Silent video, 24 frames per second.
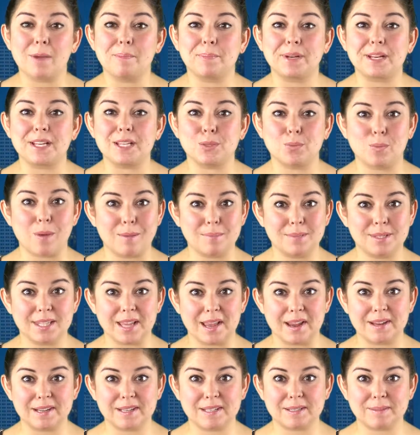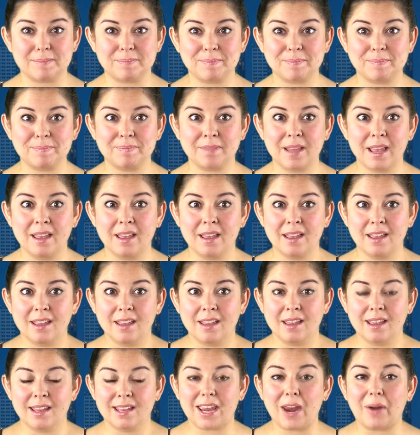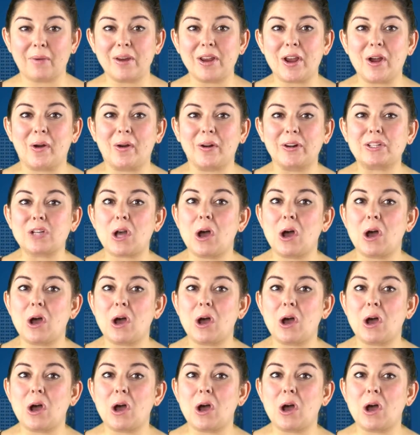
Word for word: company's website. Gary R.